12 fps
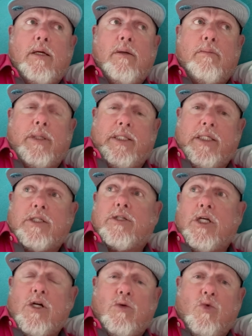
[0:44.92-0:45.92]
But this
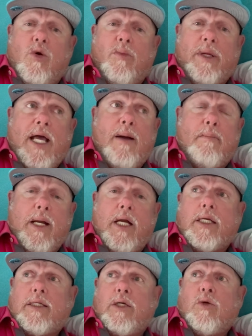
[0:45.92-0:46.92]
young woman I'm
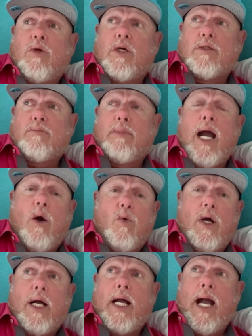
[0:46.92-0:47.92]
married to has about,
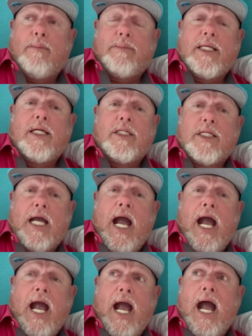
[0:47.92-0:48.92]
I'm telling you,
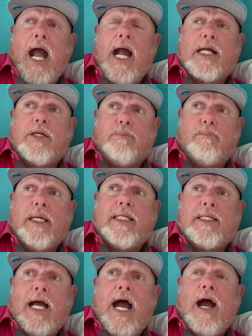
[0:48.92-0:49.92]
I could
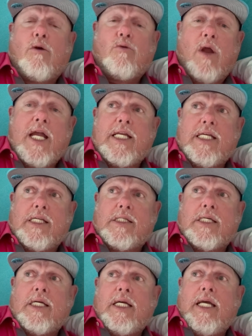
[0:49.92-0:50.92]
beat the
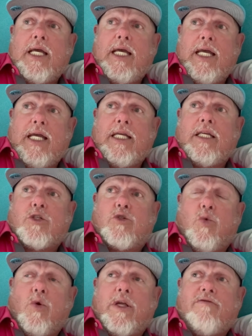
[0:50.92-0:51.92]
Iranians in the
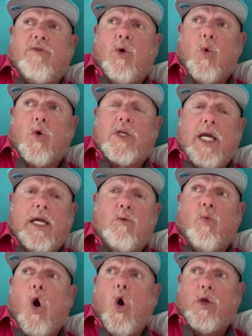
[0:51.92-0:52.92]
24K
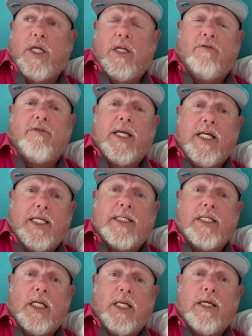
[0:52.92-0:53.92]
walking event at
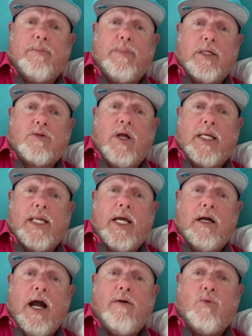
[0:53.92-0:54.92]
the Olympics right
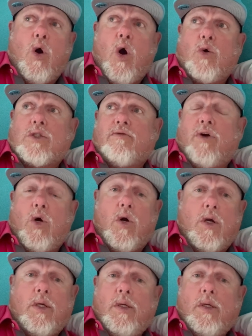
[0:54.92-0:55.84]
now. I walk so far.